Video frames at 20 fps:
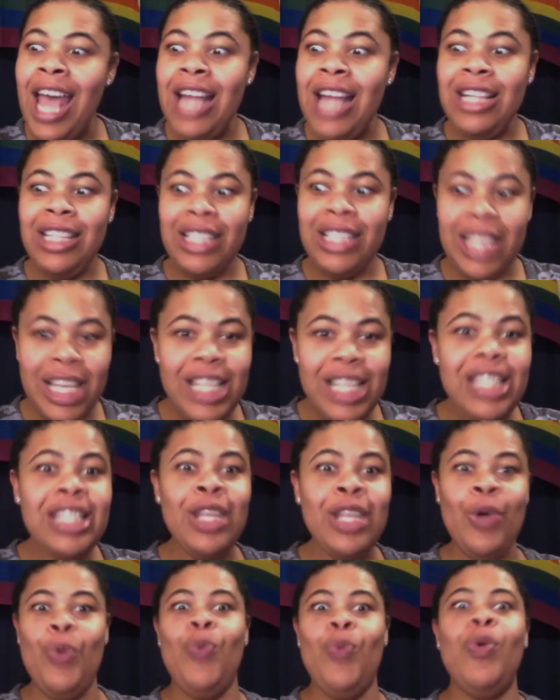this
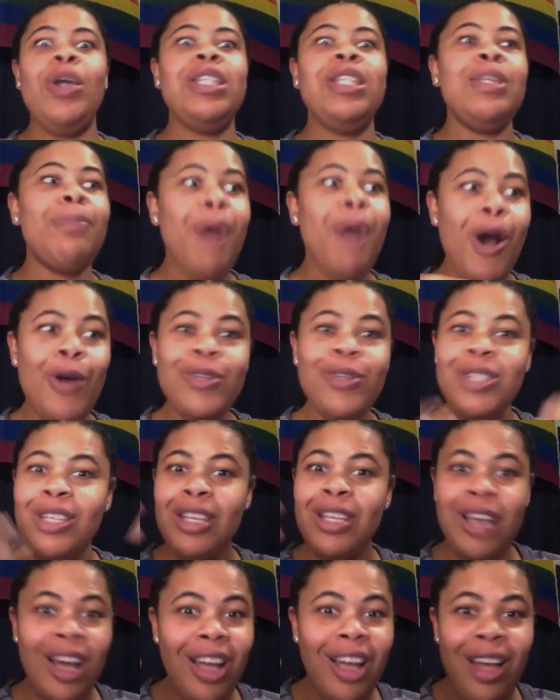was supposed
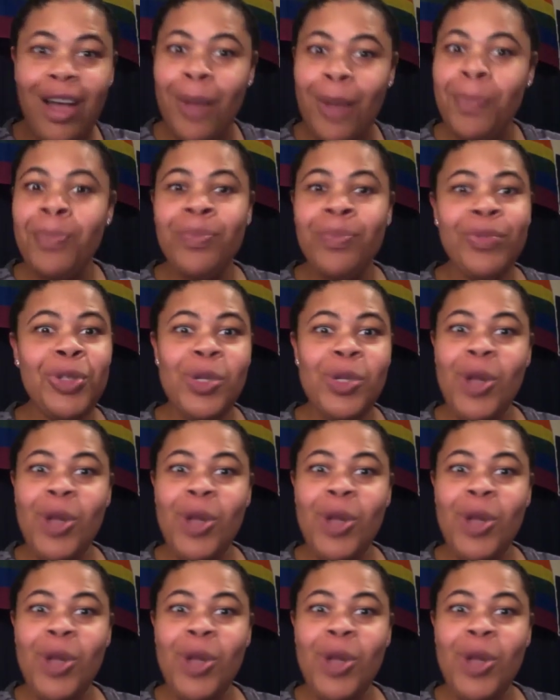to, you